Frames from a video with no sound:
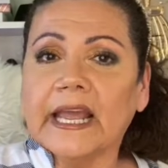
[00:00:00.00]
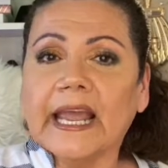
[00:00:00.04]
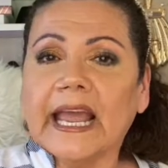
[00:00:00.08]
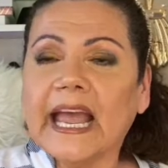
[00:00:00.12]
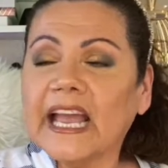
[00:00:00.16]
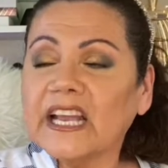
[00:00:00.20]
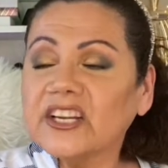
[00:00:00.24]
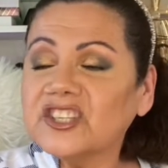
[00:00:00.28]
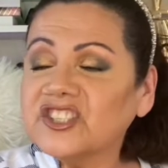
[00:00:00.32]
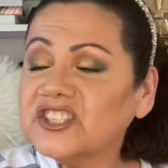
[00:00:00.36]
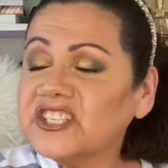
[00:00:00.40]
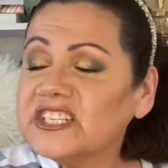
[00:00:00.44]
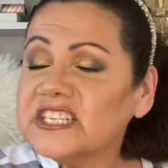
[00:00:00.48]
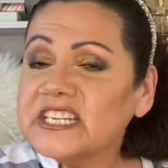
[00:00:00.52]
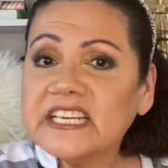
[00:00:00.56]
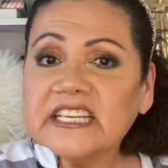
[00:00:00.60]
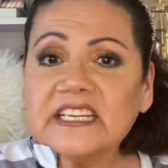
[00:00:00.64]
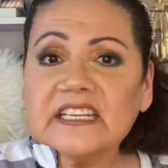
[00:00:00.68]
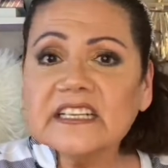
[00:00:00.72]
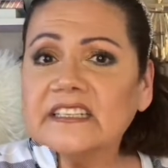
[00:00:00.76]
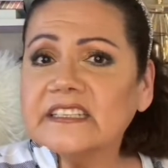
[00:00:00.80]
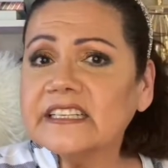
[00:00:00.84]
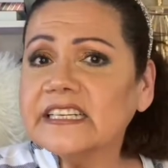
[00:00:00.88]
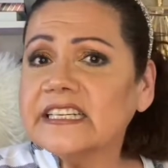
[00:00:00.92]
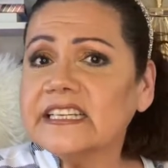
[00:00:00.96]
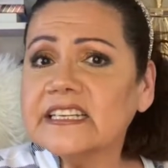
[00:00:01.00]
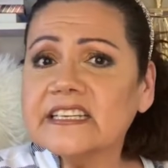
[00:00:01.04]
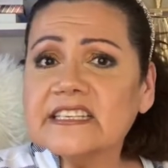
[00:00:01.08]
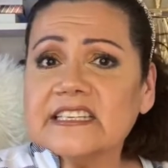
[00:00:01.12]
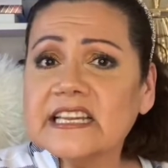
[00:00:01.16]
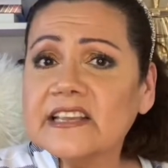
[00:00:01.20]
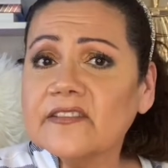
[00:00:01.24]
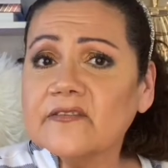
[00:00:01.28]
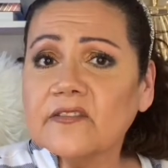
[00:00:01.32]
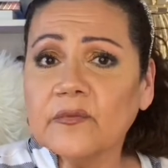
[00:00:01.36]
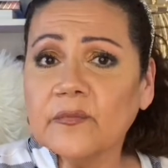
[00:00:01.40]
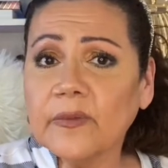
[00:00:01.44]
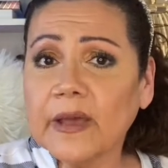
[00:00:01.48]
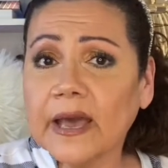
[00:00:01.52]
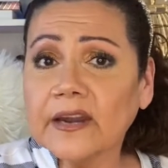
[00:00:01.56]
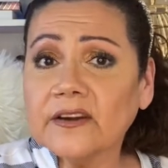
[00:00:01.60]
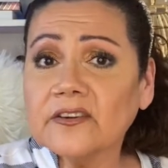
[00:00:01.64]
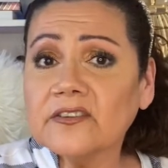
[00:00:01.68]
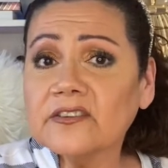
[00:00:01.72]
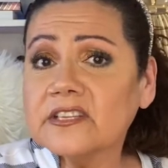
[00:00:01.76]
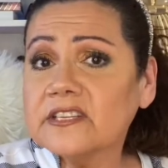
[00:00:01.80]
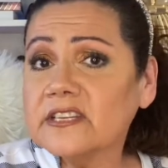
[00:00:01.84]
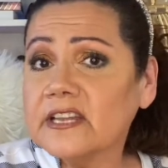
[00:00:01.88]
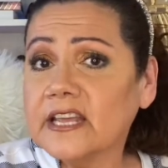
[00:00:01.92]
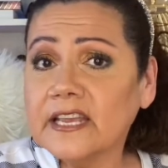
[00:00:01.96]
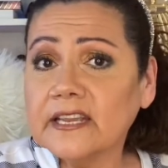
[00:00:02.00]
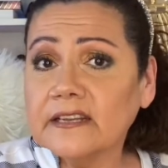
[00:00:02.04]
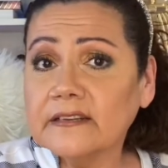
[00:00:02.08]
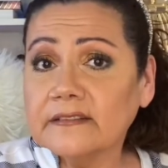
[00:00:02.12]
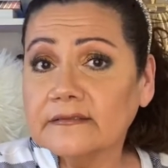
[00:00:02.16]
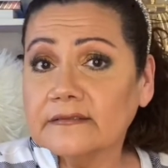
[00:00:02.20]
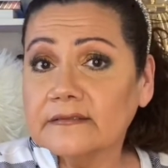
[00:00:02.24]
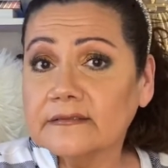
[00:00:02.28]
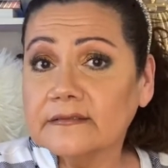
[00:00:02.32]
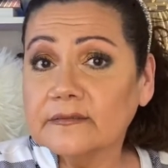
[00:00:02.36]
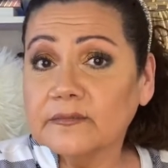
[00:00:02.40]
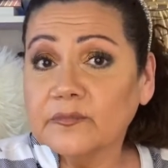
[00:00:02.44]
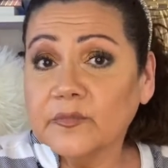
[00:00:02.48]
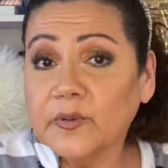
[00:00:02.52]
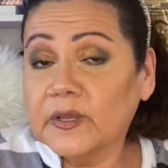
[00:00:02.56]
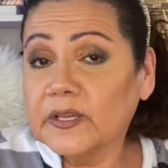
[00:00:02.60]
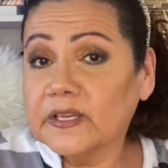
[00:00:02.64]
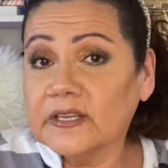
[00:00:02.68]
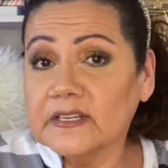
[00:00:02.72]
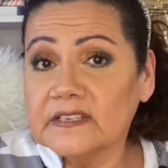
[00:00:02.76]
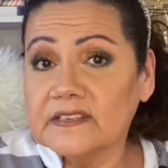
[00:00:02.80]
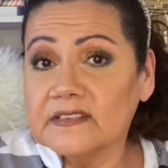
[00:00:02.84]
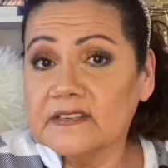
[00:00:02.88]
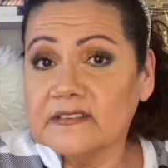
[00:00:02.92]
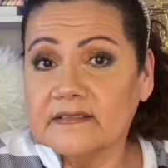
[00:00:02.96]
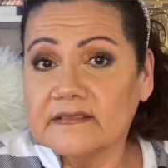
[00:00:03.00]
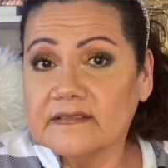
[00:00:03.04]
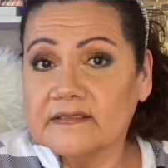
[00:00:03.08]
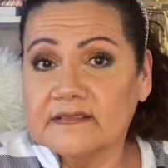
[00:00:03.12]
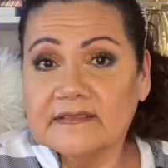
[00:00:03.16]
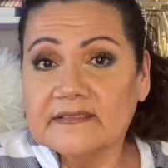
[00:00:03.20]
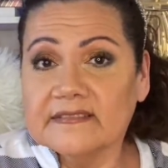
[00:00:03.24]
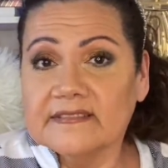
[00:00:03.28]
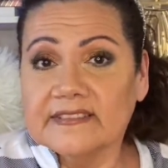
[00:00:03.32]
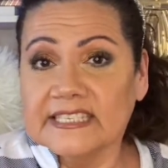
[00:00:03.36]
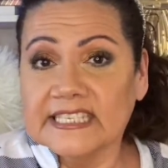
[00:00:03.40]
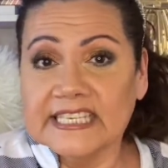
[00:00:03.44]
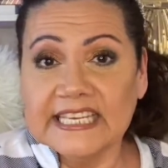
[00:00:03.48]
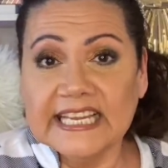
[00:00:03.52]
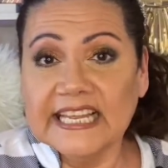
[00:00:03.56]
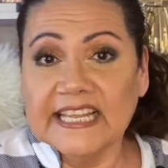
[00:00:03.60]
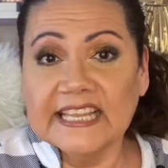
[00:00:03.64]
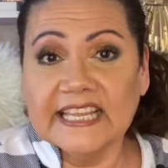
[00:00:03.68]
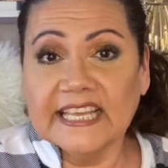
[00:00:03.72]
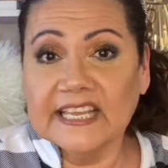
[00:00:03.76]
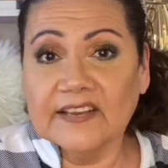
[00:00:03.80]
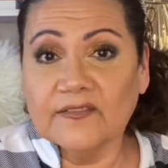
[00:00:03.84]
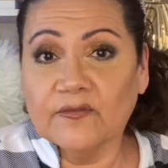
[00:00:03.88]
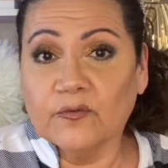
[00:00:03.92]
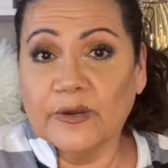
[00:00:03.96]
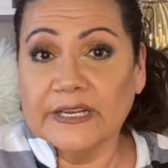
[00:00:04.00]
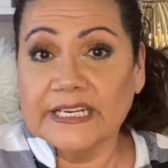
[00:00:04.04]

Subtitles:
Actually, technically doesn't even matter today because today the giveaway